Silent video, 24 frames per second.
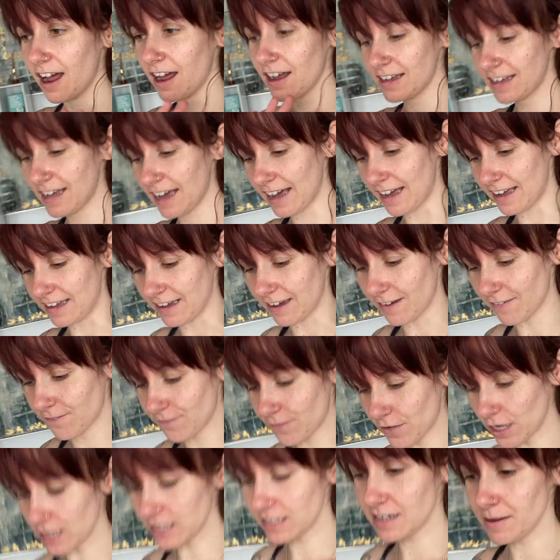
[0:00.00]
Okay,
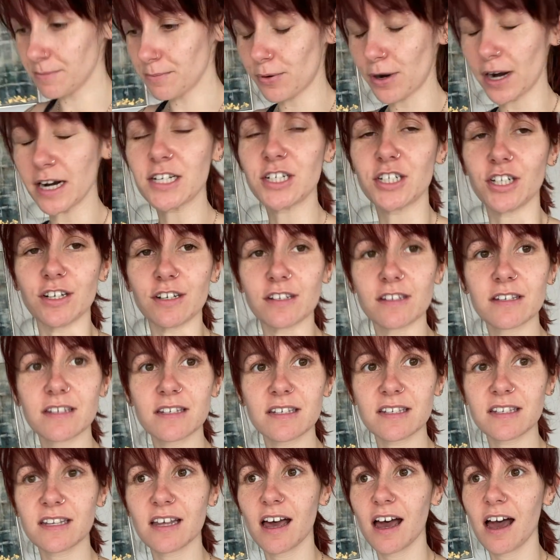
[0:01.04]
first
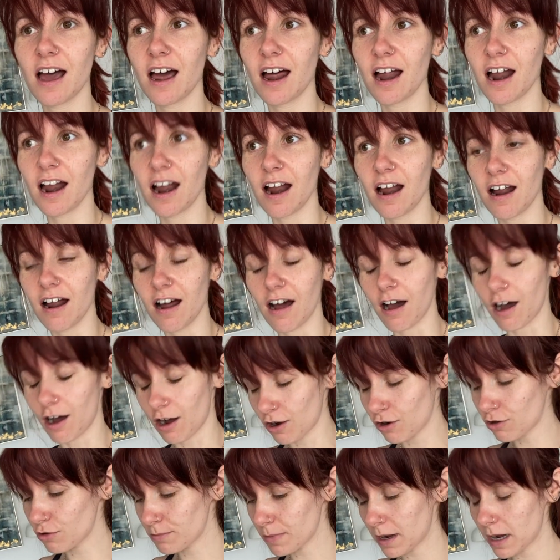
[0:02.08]
impressions.
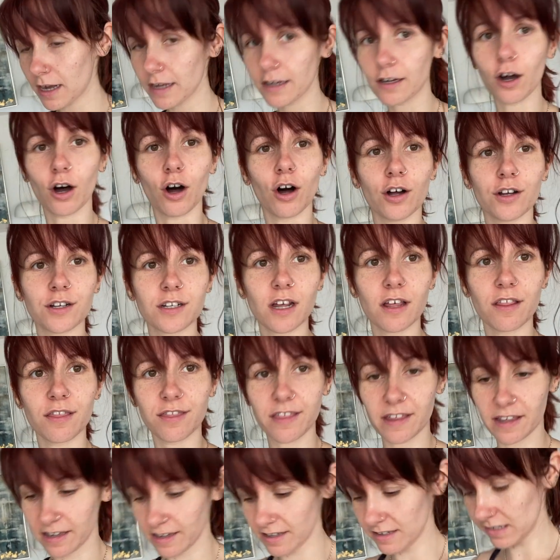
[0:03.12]
Oh my God,
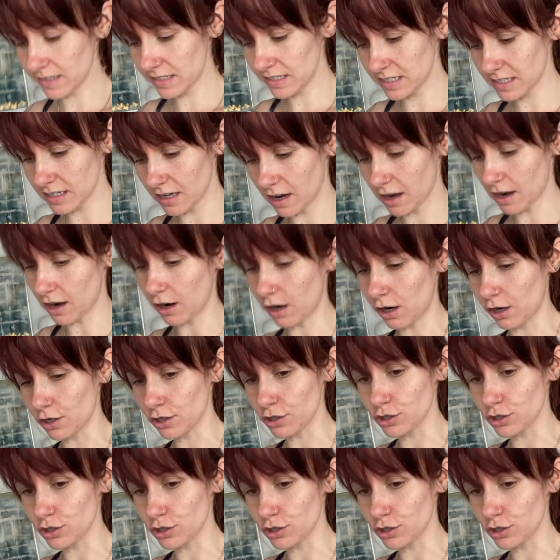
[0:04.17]
these are